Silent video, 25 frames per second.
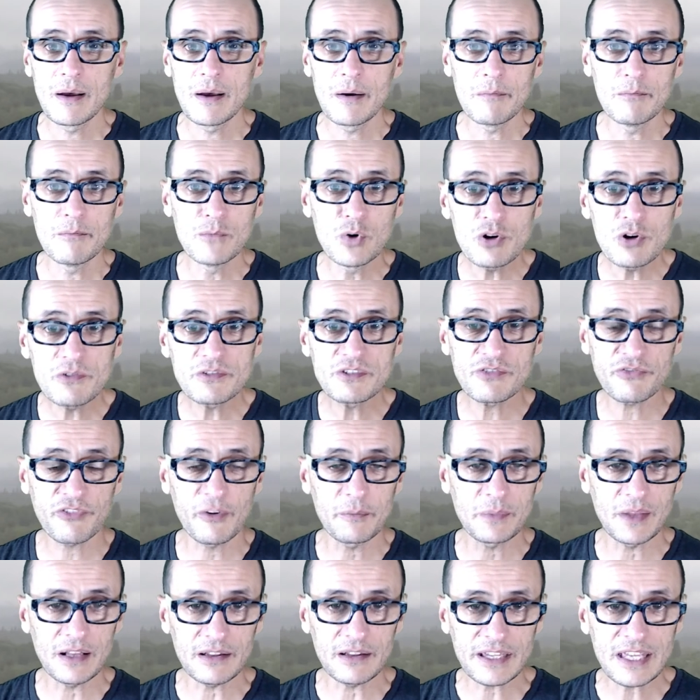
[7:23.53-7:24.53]
moves
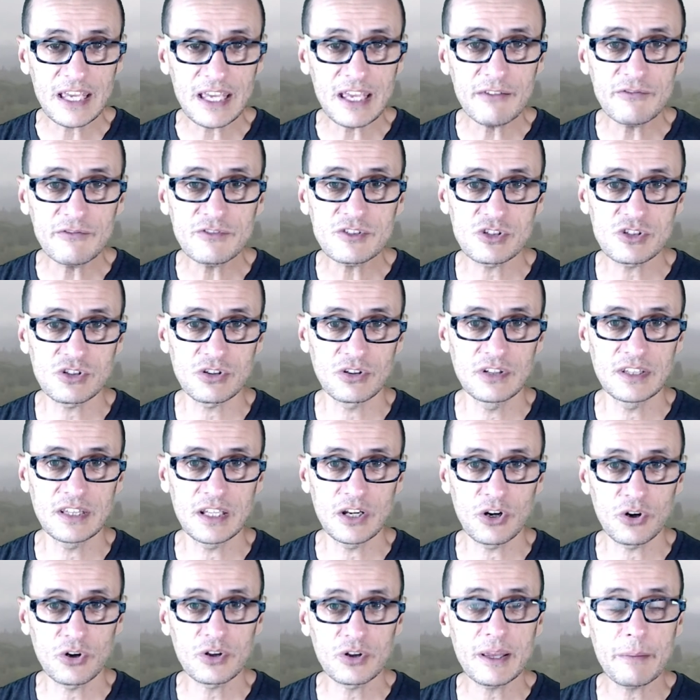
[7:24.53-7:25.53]
from the leaves during the
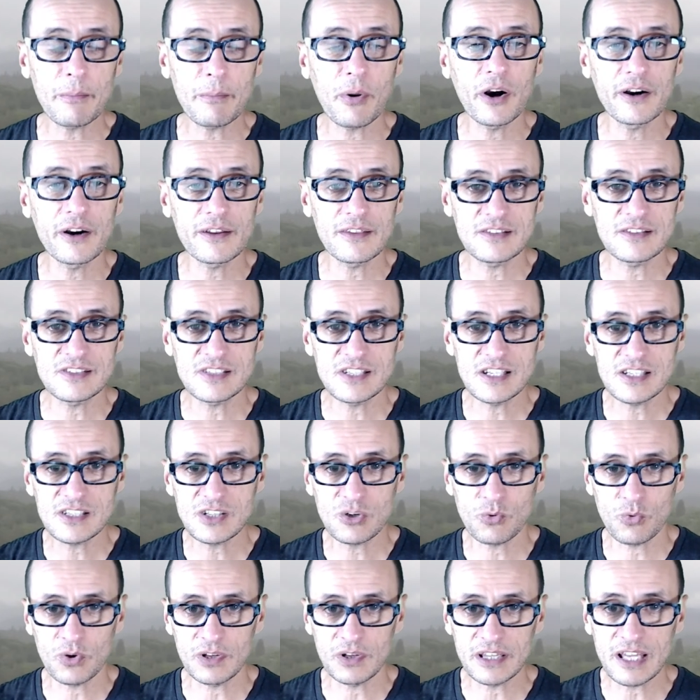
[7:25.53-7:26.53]
early part of the
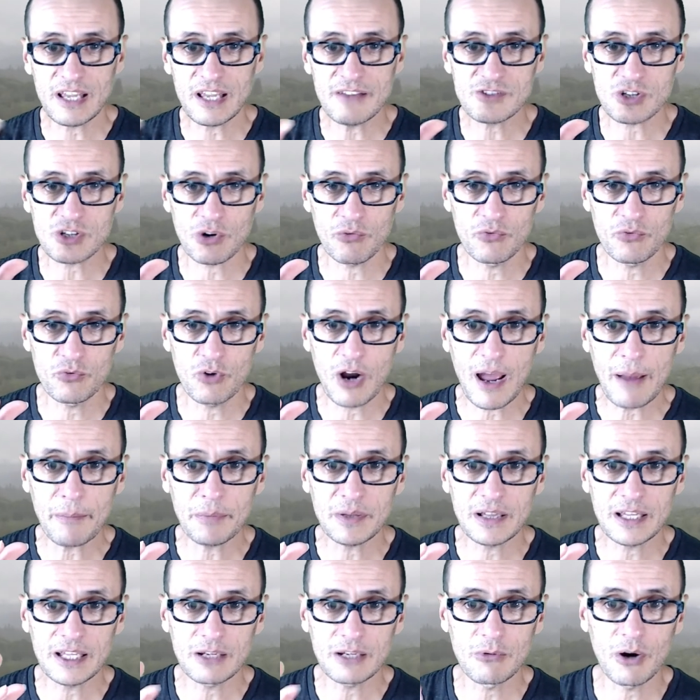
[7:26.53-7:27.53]
season where leaves are
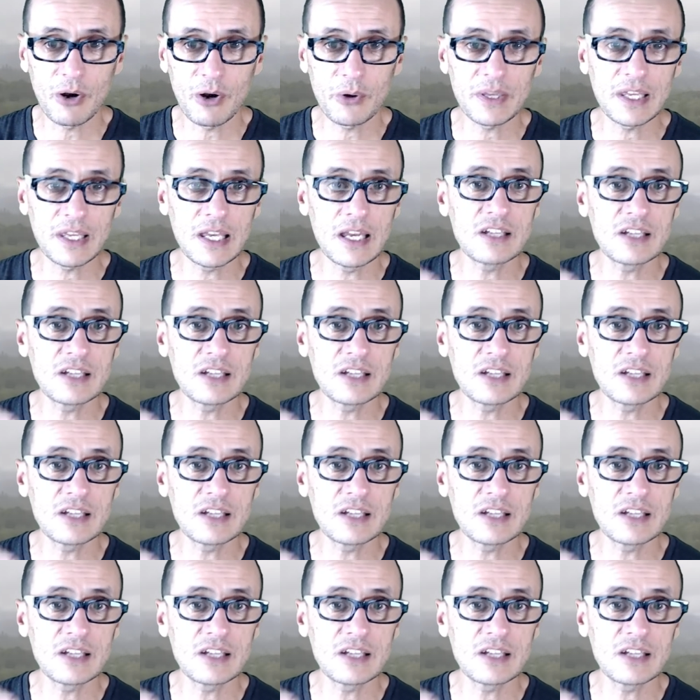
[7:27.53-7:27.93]
rapidly growing